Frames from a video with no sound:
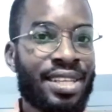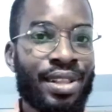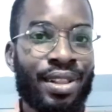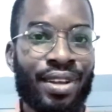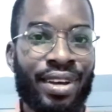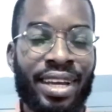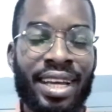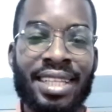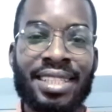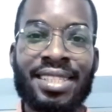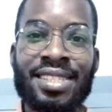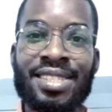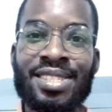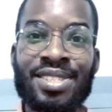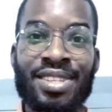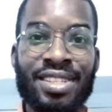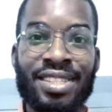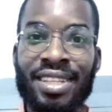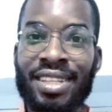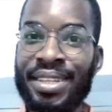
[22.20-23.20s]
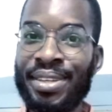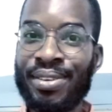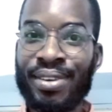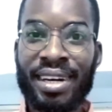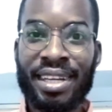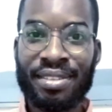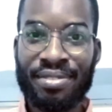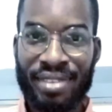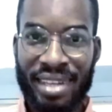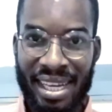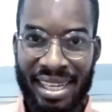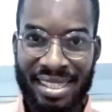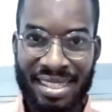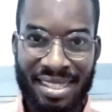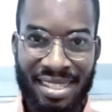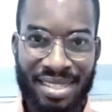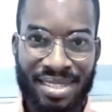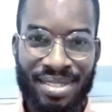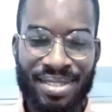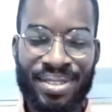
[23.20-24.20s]
a lawyer, this is not a legal
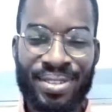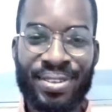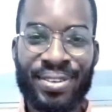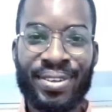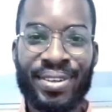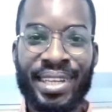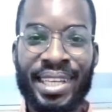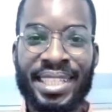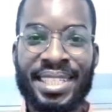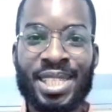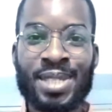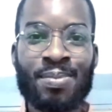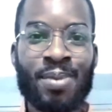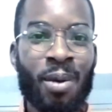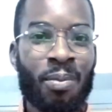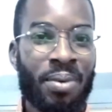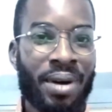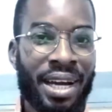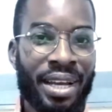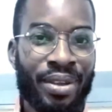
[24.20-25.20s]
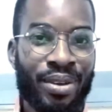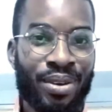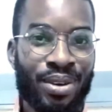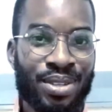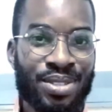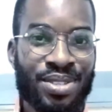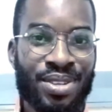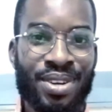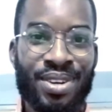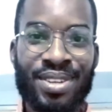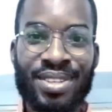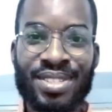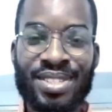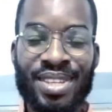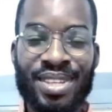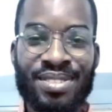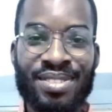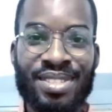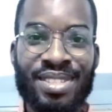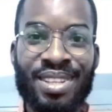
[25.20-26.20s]
advice, so it is proper you also
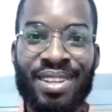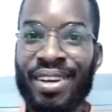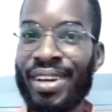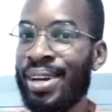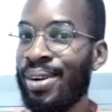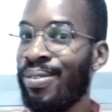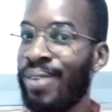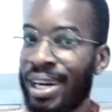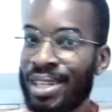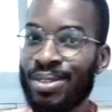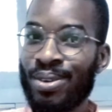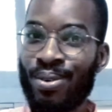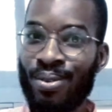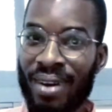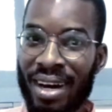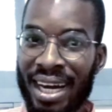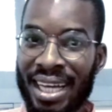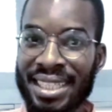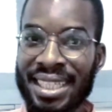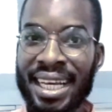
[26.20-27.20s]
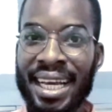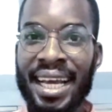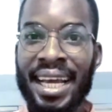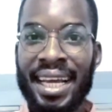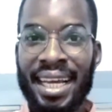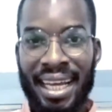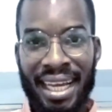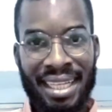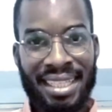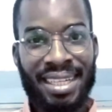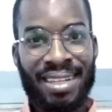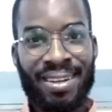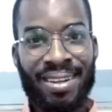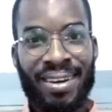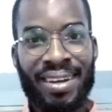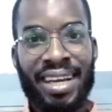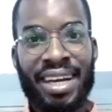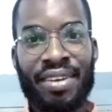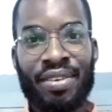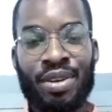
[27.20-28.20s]
consult the lawyer one-on-one, and the
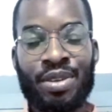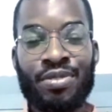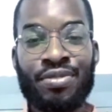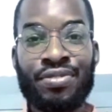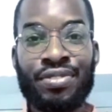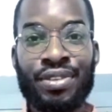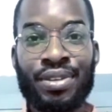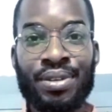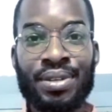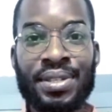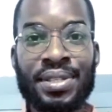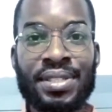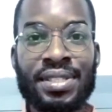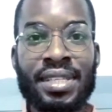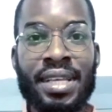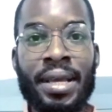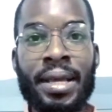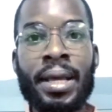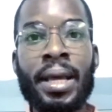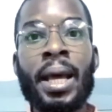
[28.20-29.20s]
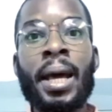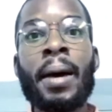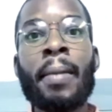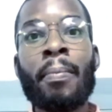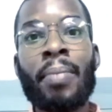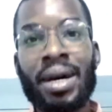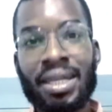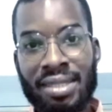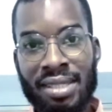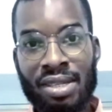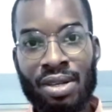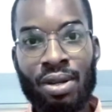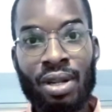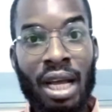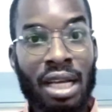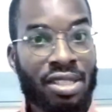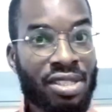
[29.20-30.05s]
lawyer reviews the particular